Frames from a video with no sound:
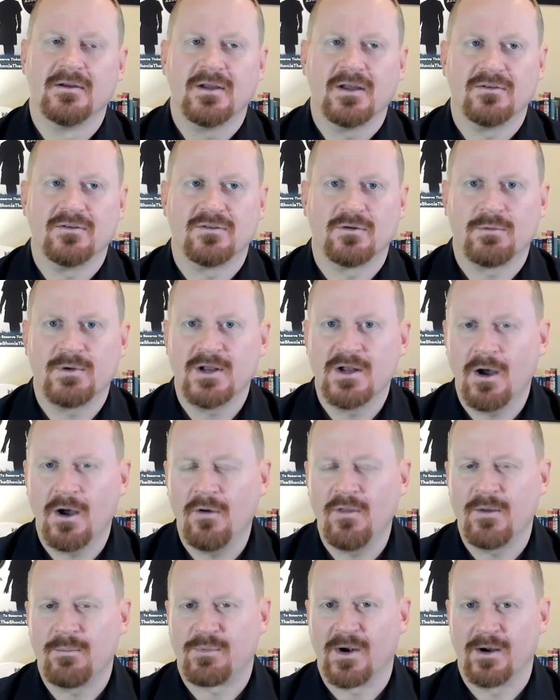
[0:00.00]
And so we
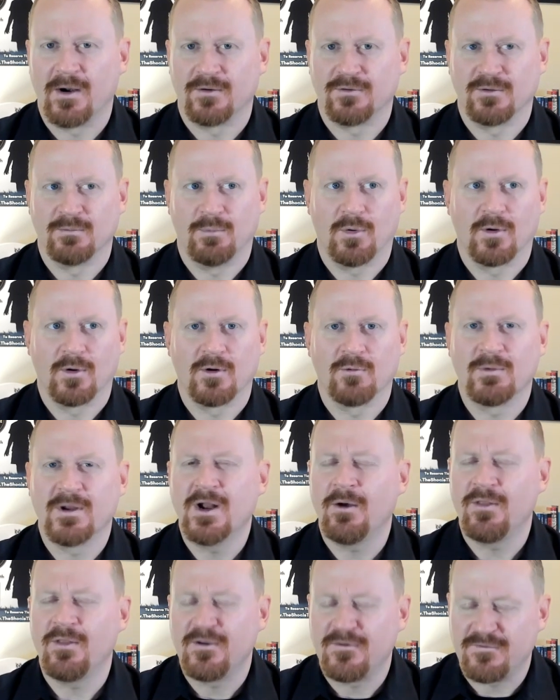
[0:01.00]
know that prayer is important. We
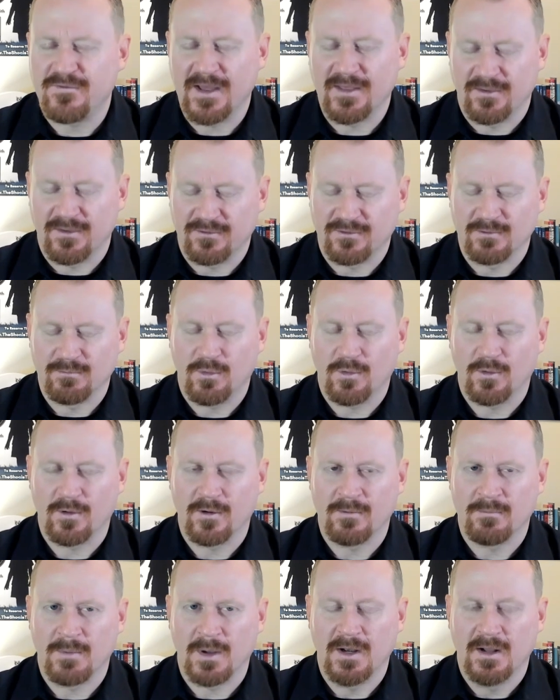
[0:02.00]
know that faith is
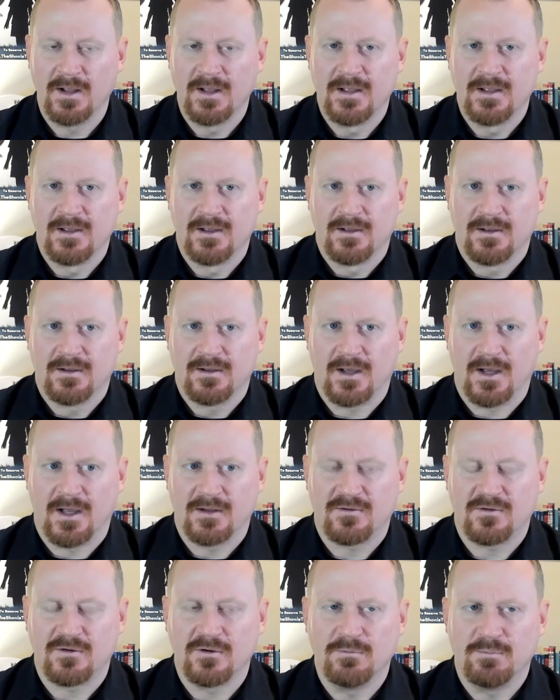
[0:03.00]
important, but
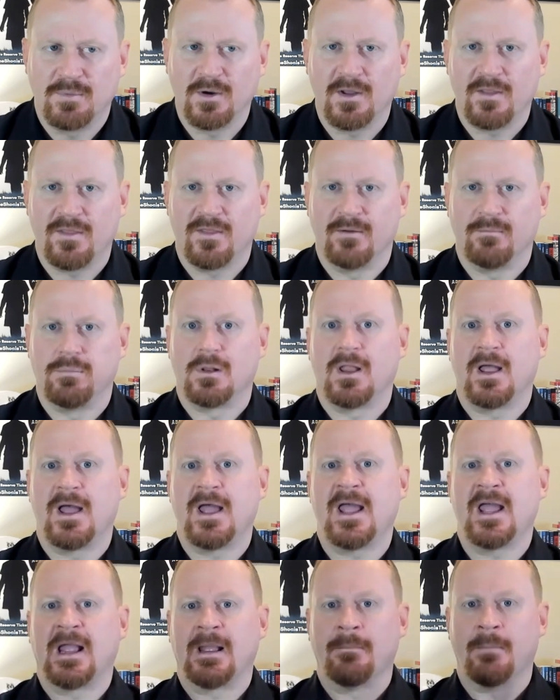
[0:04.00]
to put the
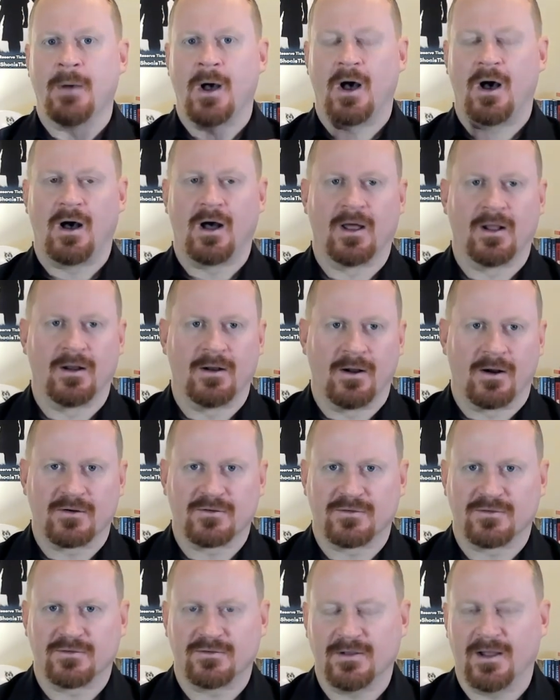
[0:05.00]
blame on
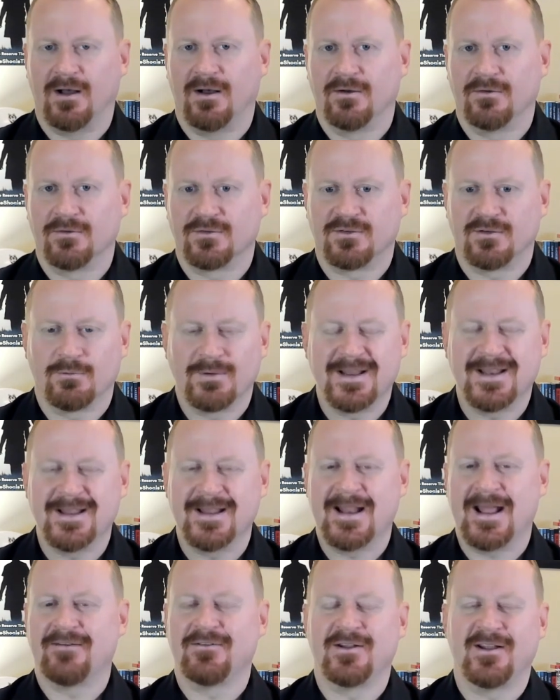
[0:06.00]
ourselves that we
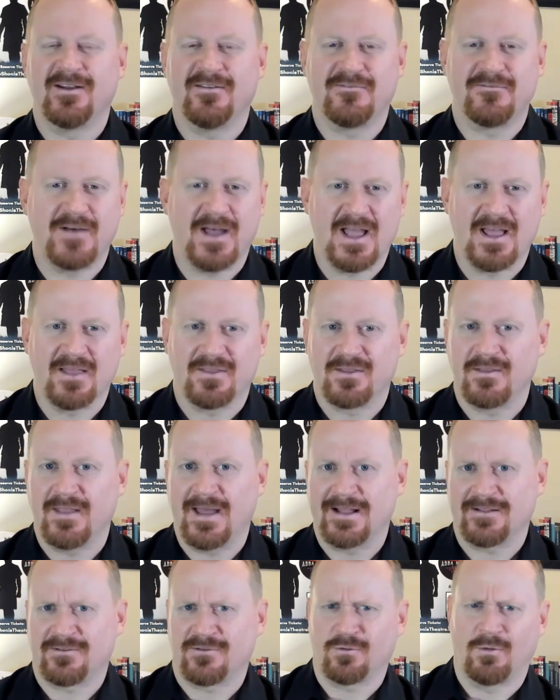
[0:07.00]
didn't have enough faith, and
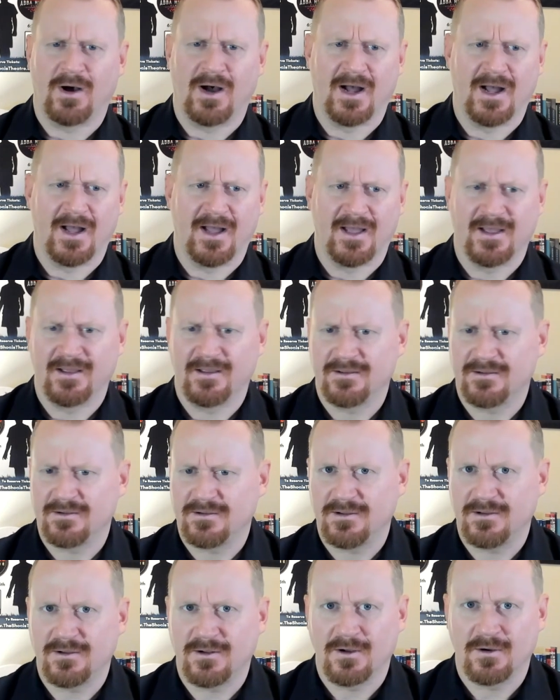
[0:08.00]
that's why
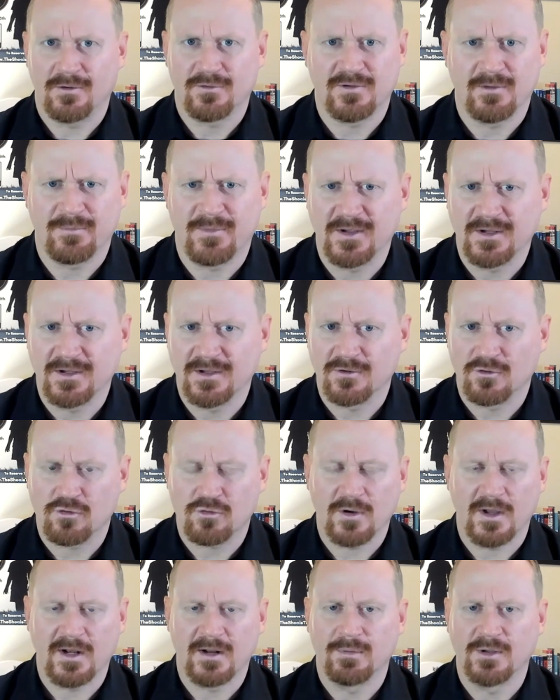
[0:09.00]
something
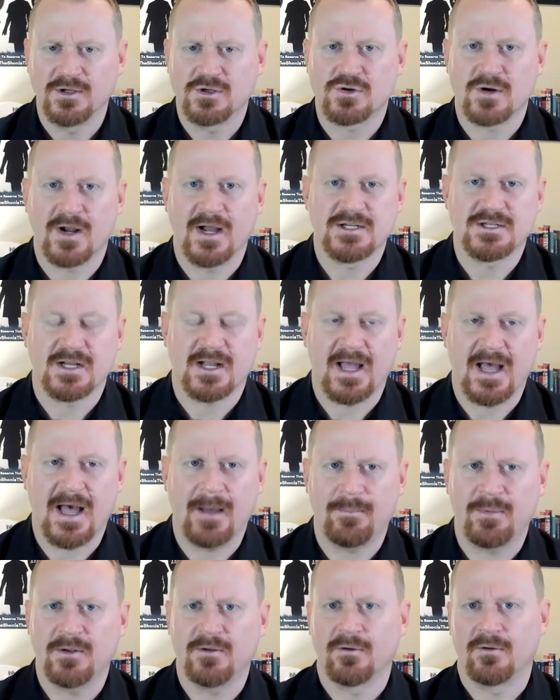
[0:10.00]
incredibly tragic
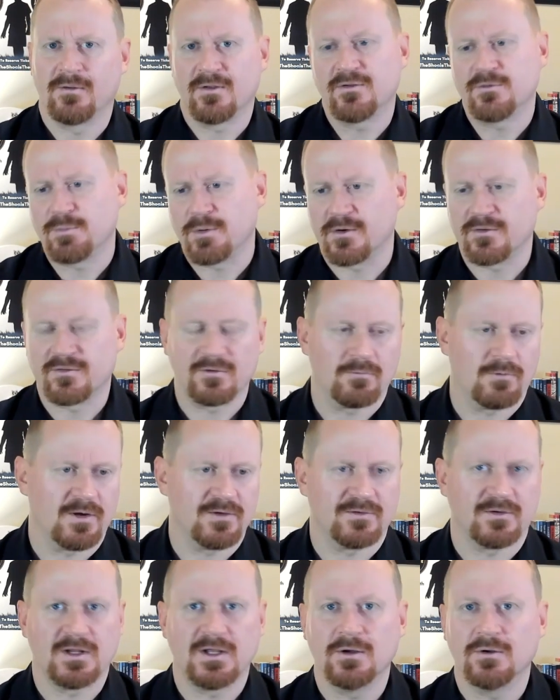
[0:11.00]
happened, or this person
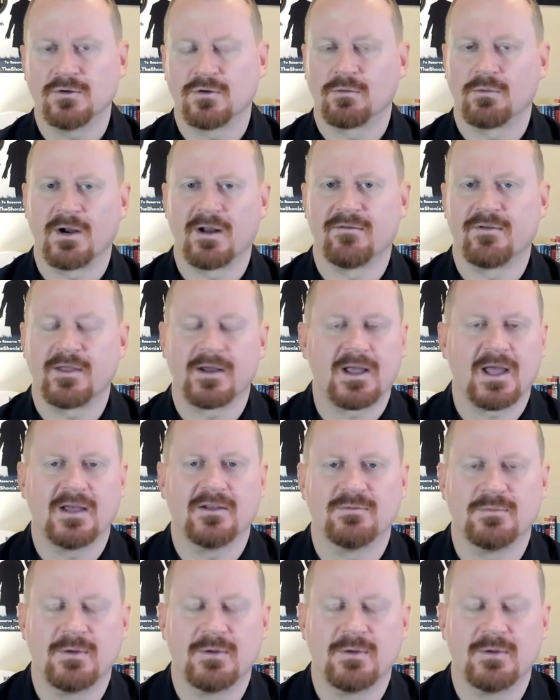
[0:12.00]
wasn't healed, or whatever the case